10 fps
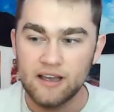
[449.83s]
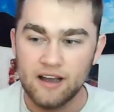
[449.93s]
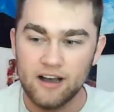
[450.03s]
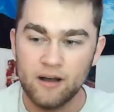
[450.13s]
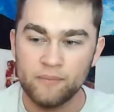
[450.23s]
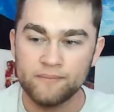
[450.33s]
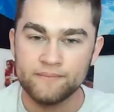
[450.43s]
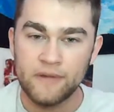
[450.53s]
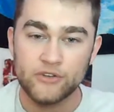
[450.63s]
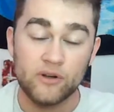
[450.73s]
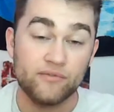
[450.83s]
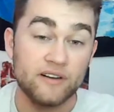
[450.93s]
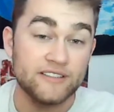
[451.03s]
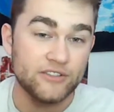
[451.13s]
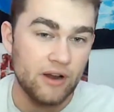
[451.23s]
I do have
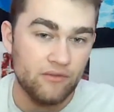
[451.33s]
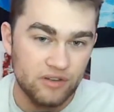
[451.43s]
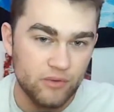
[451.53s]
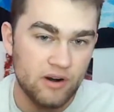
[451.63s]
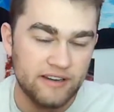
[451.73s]
friends here I really want